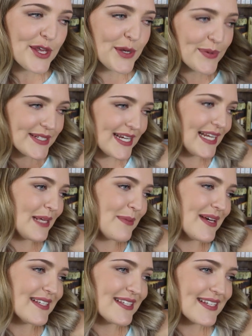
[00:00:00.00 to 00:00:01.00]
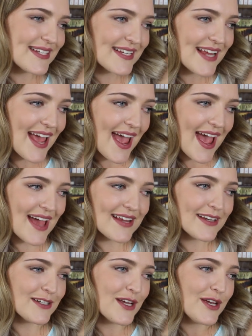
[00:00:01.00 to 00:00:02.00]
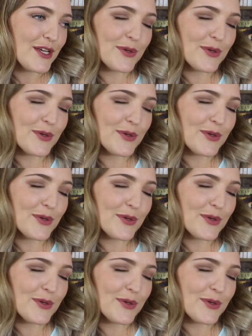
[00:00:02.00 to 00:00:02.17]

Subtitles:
You were dearly missed, and